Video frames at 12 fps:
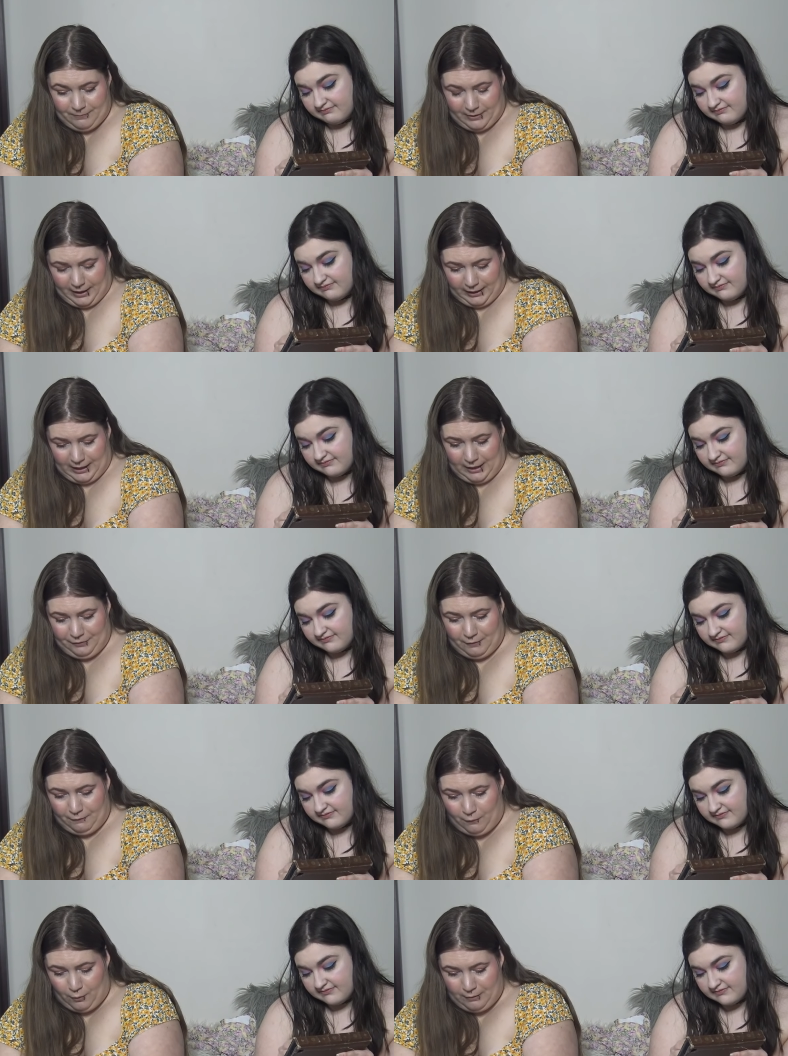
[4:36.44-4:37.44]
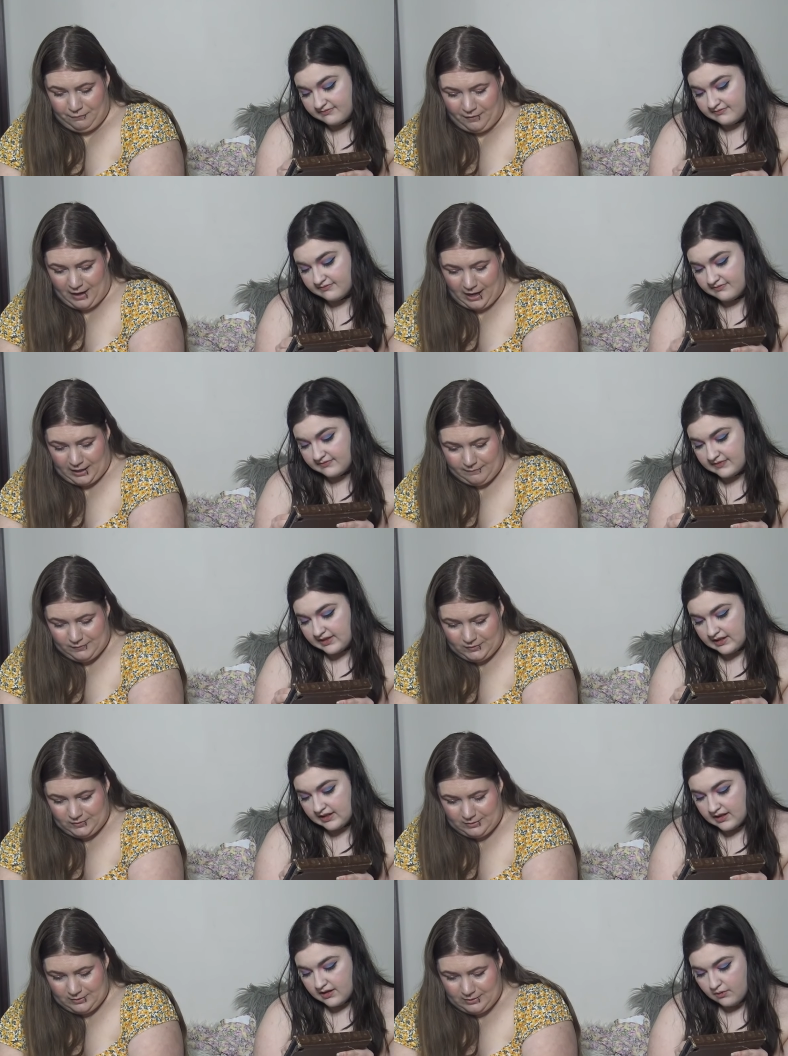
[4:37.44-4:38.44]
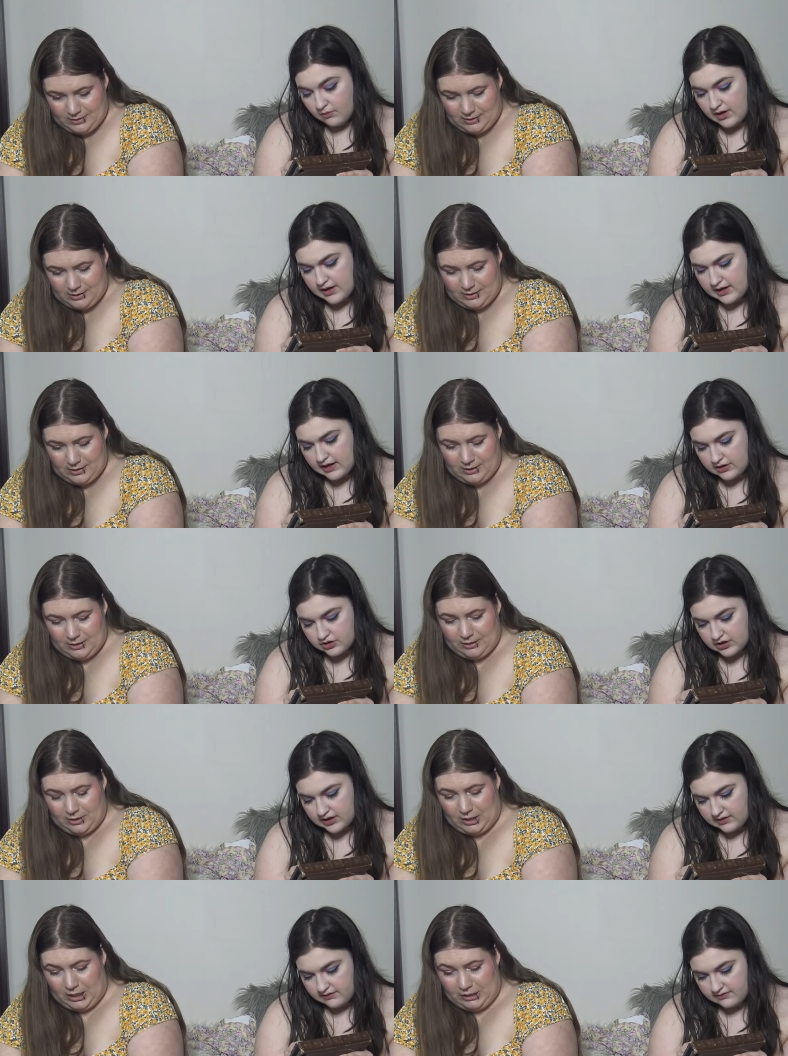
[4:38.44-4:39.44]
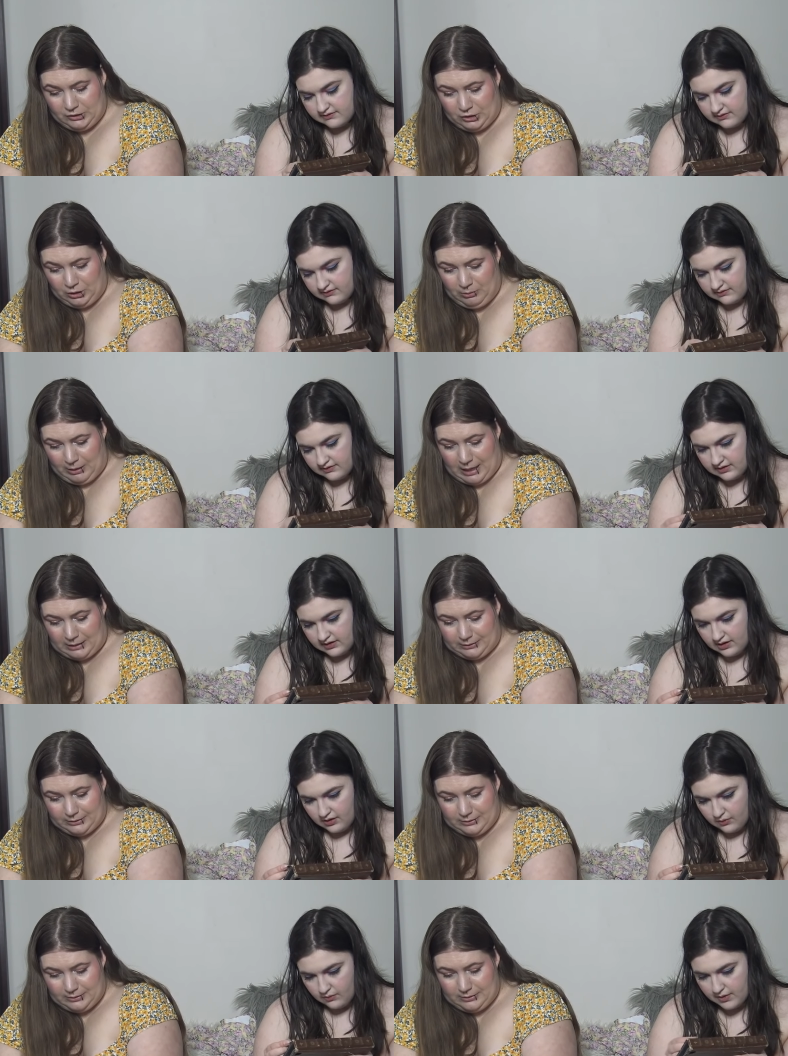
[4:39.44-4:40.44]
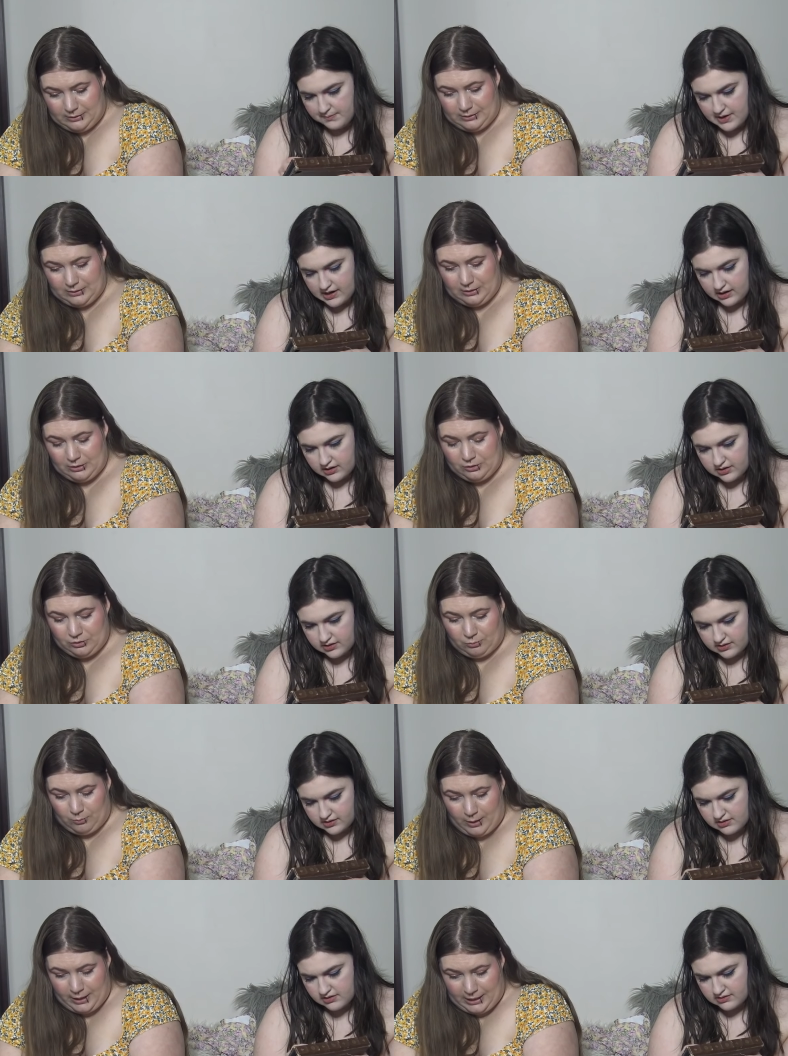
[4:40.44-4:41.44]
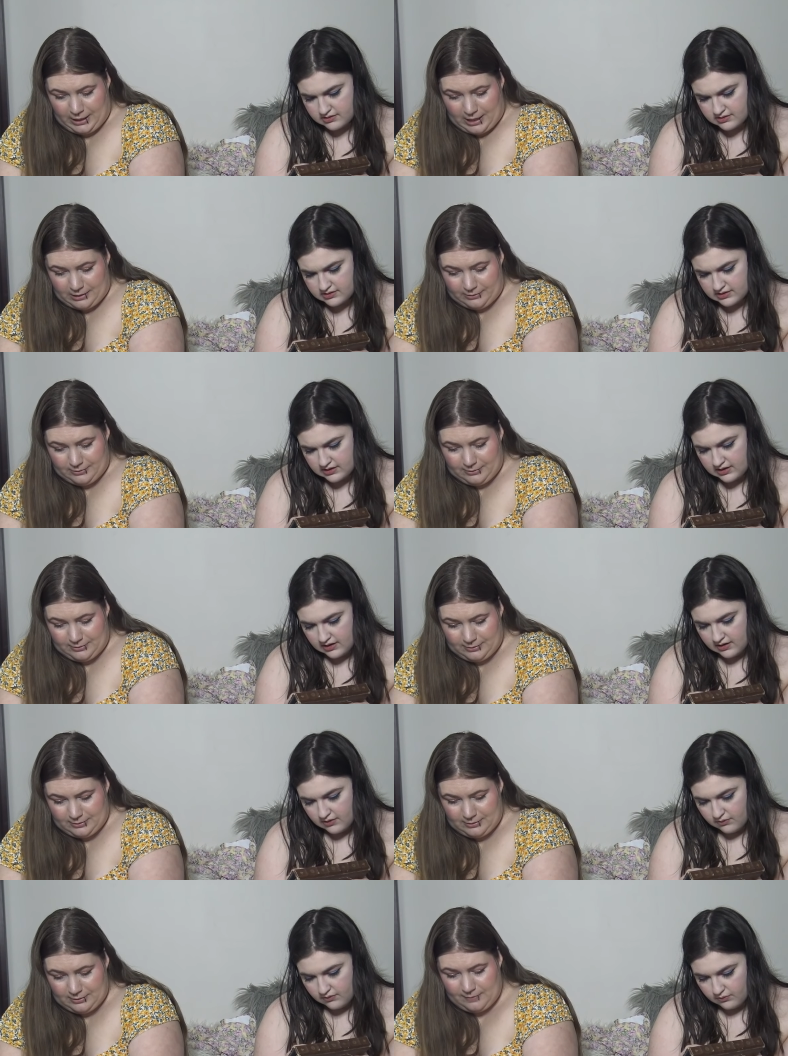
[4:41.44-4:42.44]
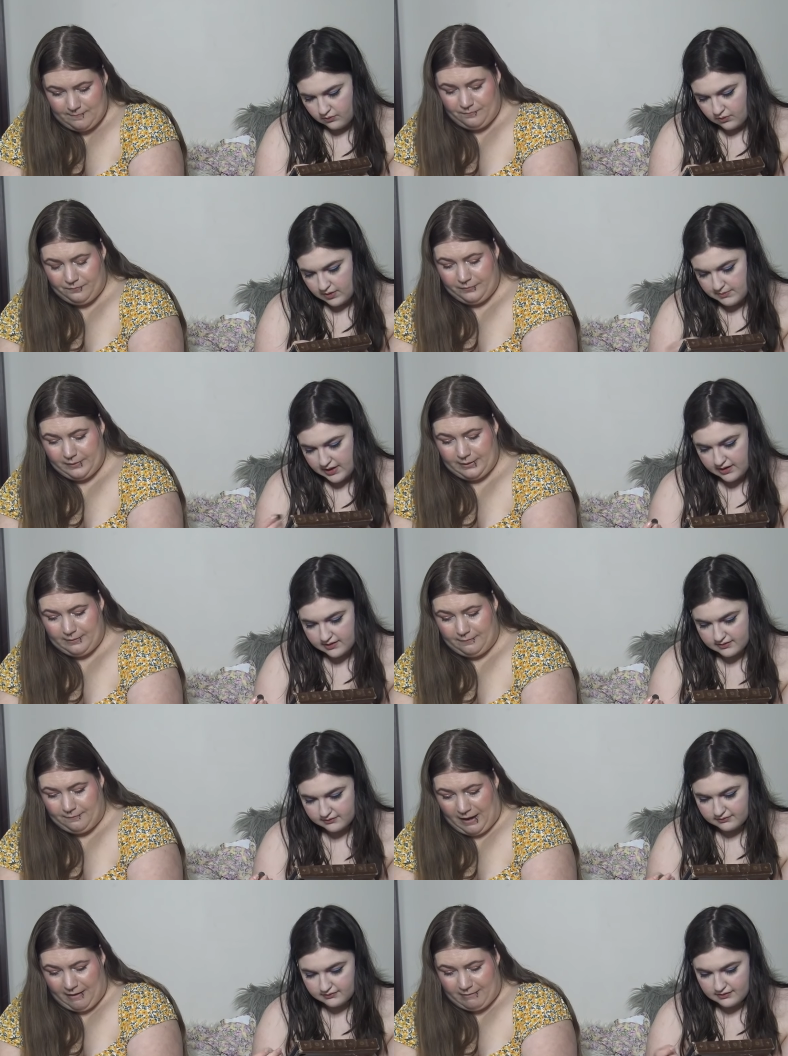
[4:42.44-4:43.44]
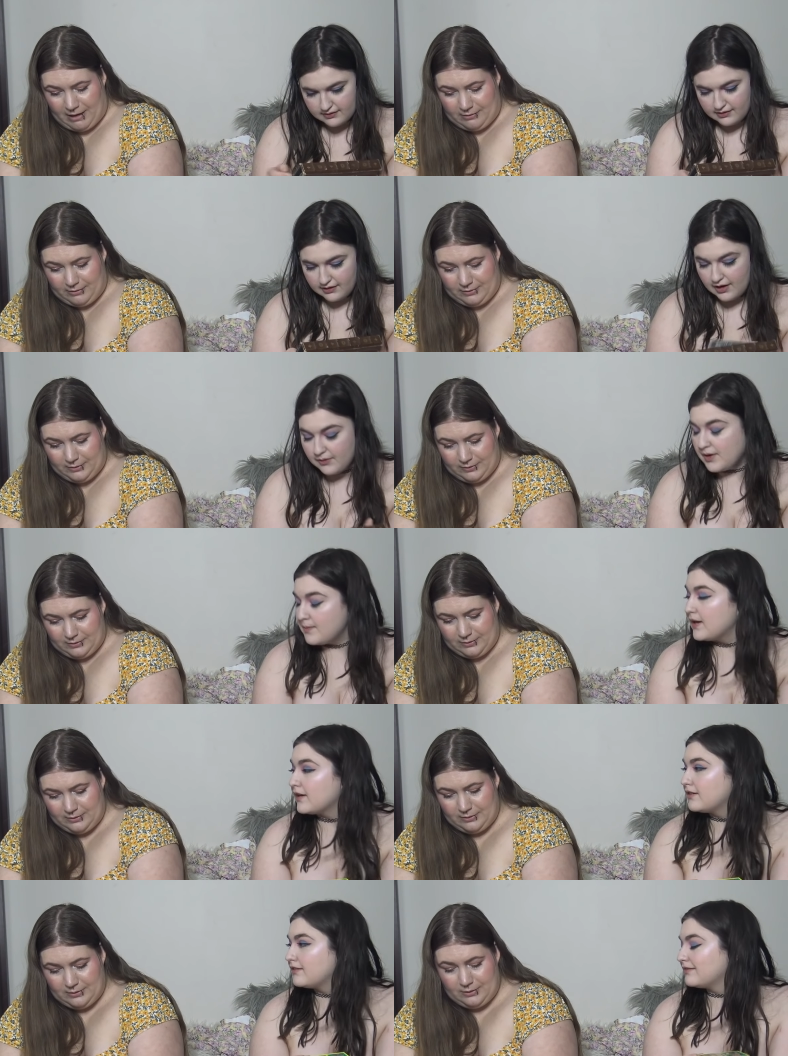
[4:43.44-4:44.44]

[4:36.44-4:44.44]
Speaker 1: I got the four fives.
Speaker 2: One hundred.
Speaker 1: Two dollars. One buck. Twenty dollars. One buck. Five dollars. One buck.